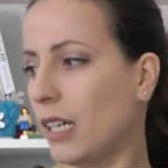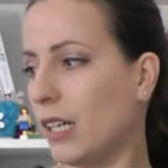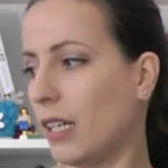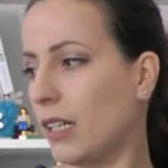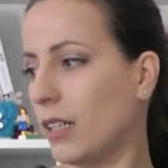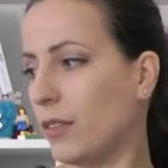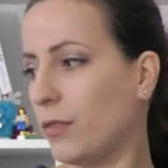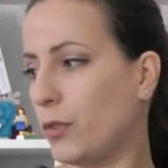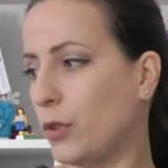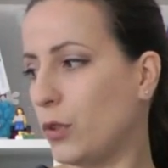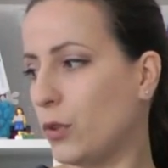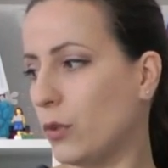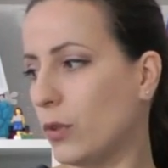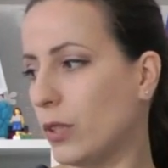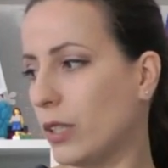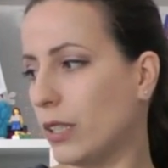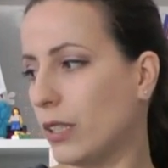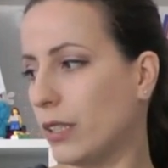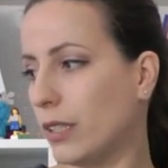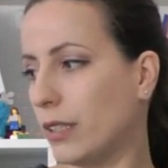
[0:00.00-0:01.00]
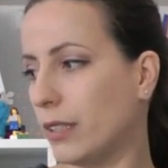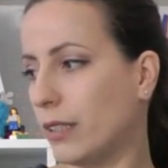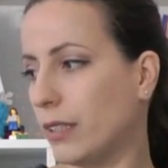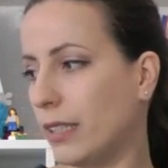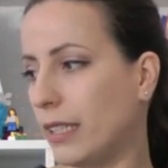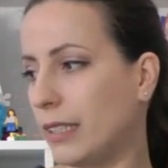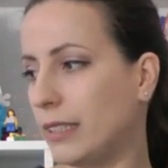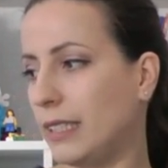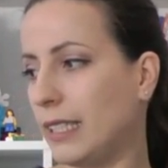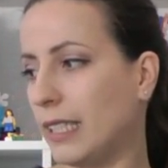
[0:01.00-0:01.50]
A few
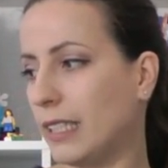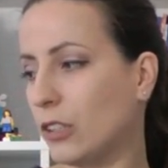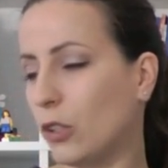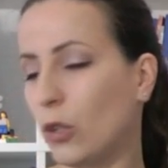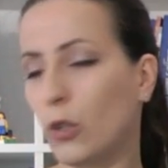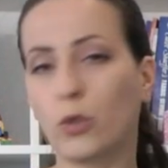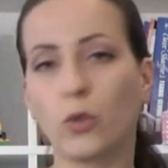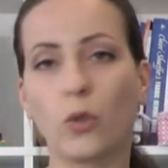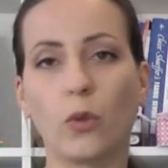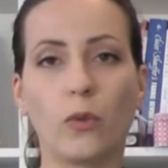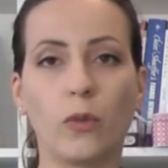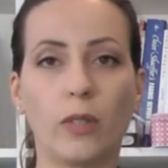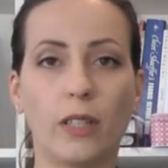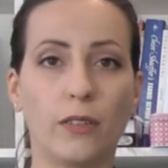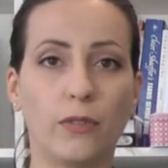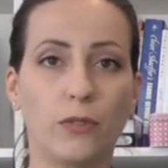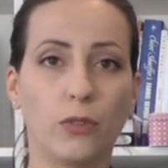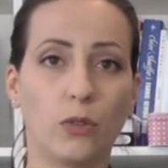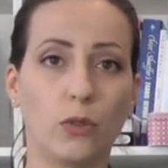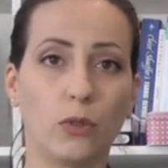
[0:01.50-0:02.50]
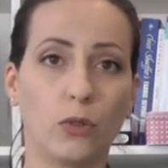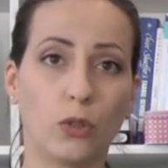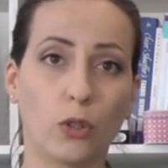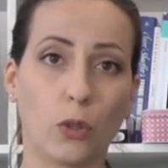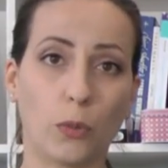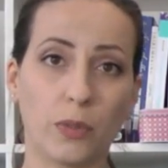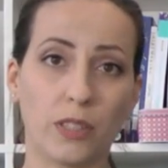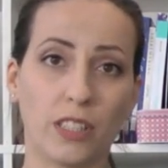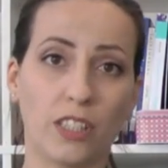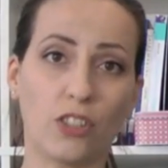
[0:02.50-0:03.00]
at the end, also a few
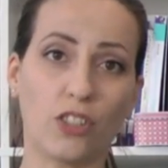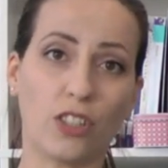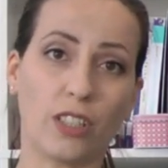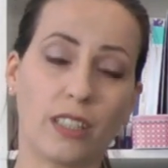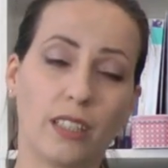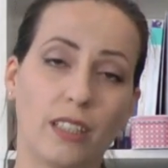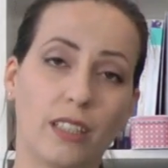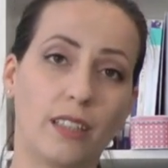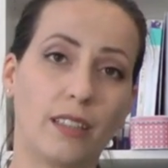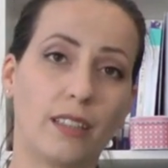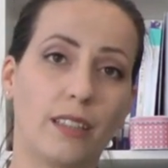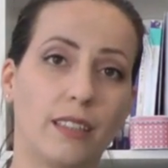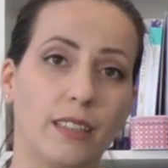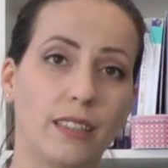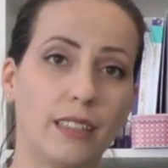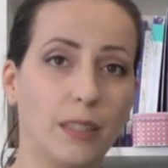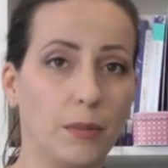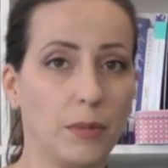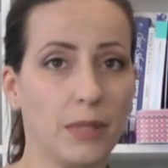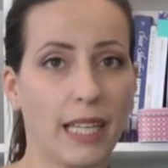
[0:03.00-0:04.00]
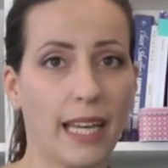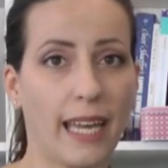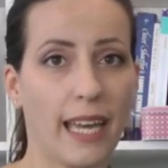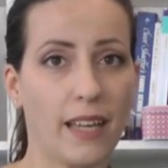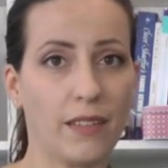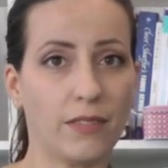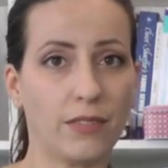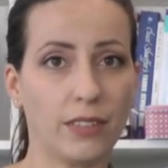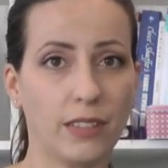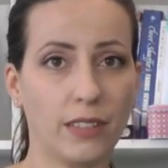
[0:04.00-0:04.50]
top stitching tips I
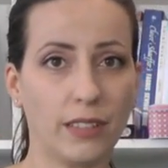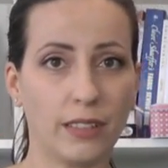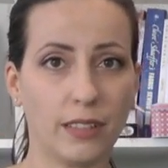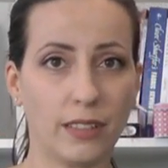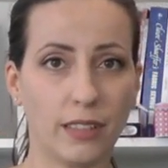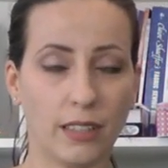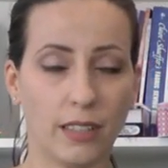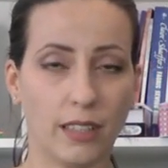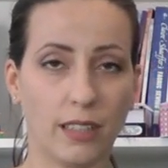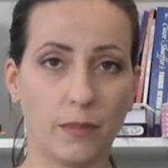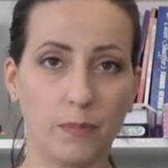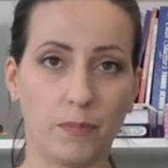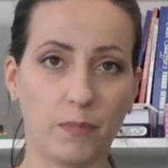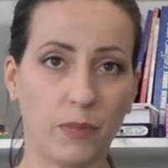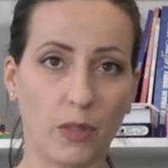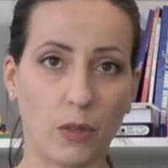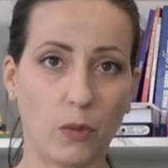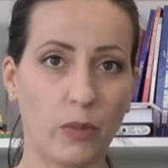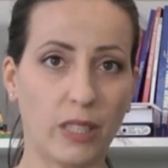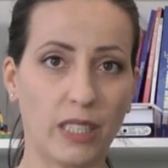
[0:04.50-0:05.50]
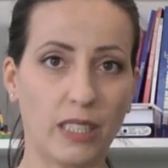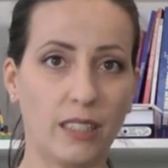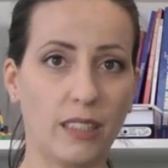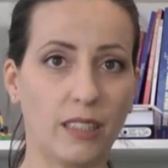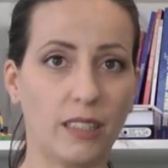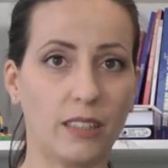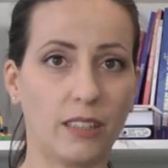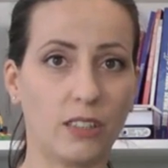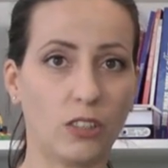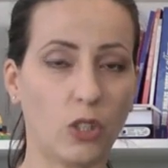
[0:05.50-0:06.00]
have when
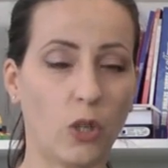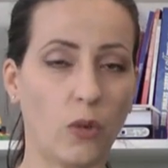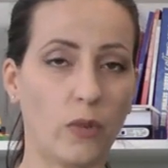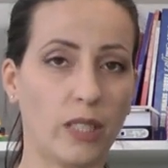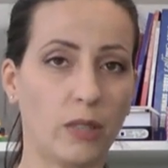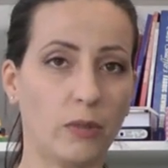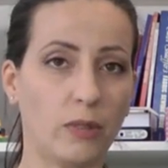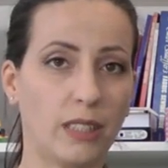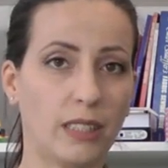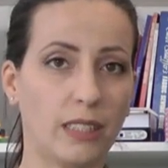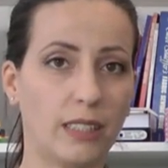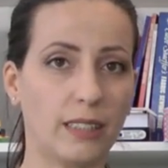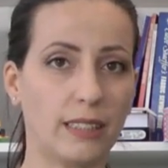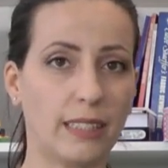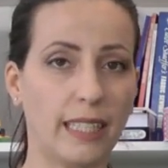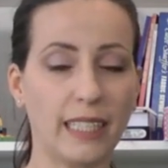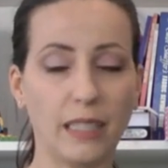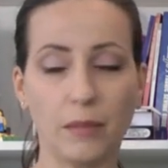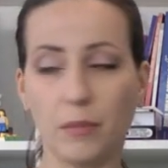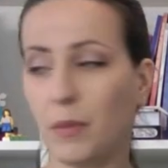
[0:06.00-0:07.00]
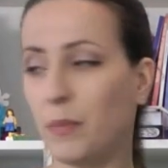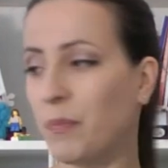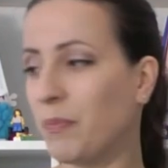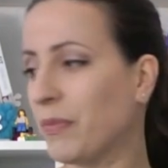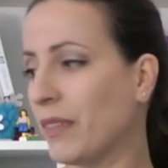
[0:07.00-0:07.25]
sewing with denim.